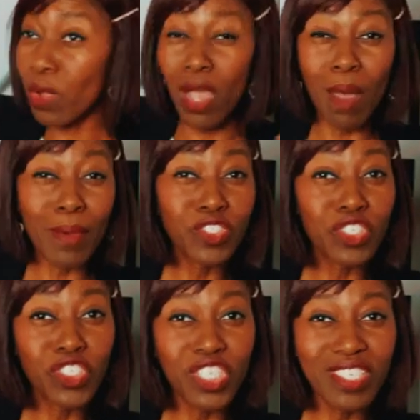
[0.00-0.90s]
Come
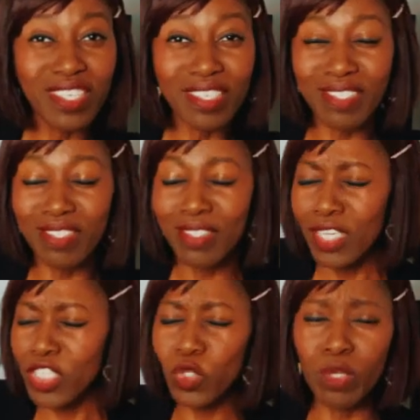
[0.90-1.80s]
unto Jesus.
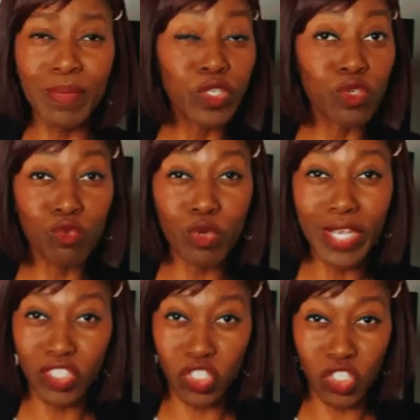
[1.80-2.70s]
He's going to make you
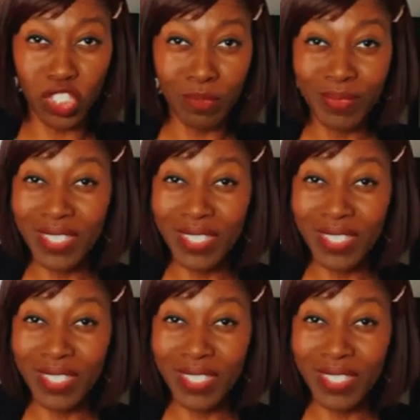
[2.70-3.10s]
rich.